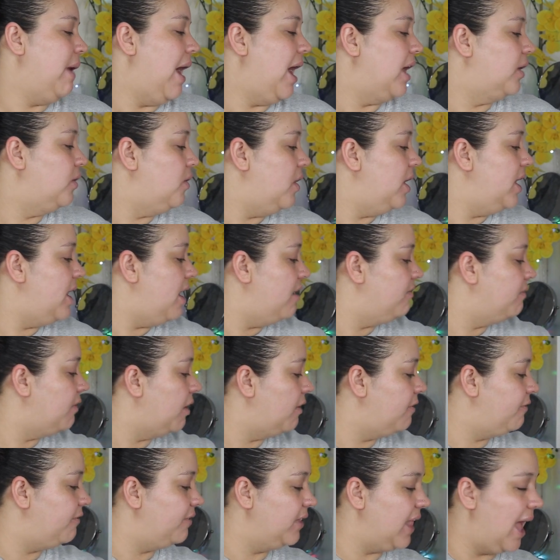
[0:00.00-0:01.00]
back on and
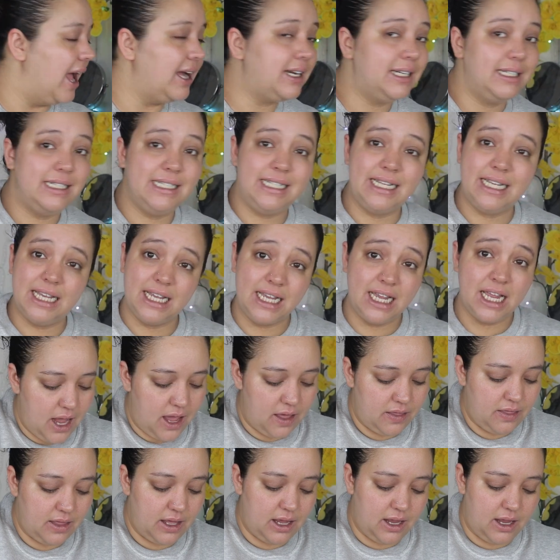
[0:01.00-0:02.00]
reflect
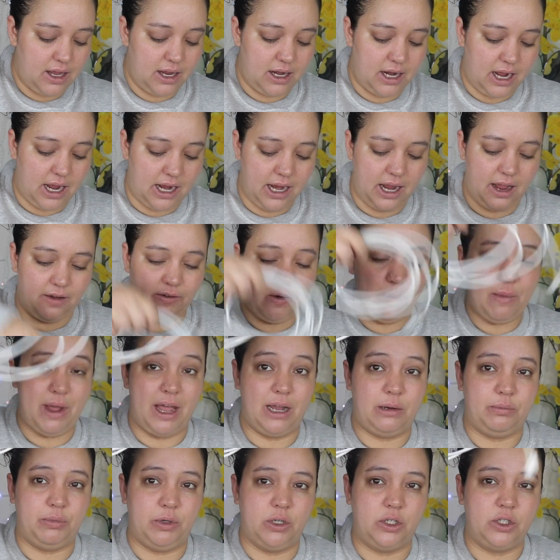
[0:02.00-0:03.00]
and then I have a
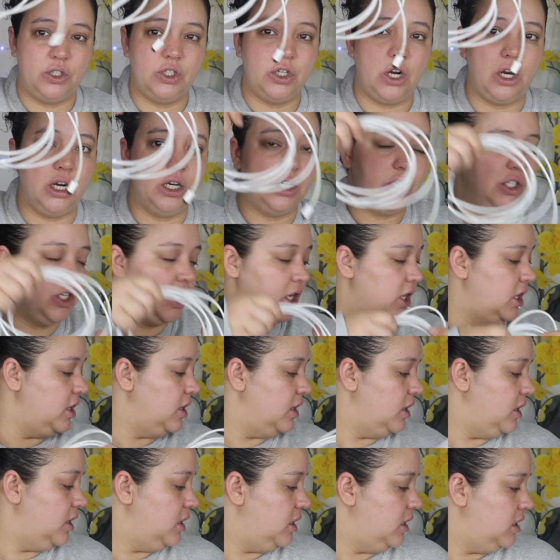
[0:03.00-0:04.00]
MacBook
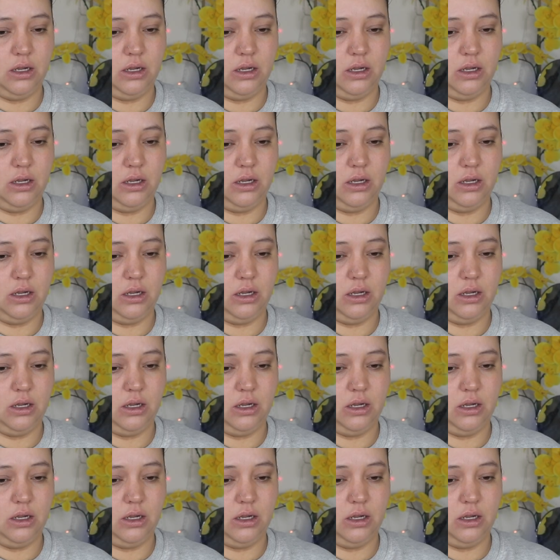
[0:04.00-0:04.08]
charger